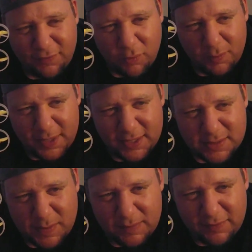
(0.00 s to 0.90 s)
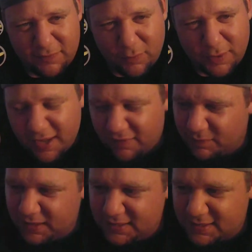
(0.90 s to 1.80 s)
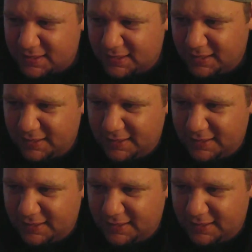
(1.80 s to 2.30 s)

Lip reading: 4 minutes, maybe? 4.5 minutes?